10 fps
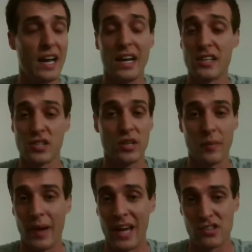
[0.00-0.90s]
And
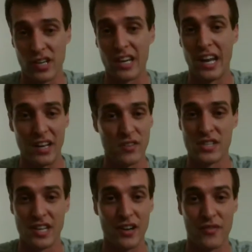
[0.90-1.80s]
as you can imagine,
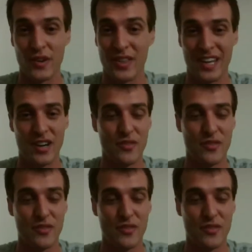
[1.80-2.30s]
in this interview,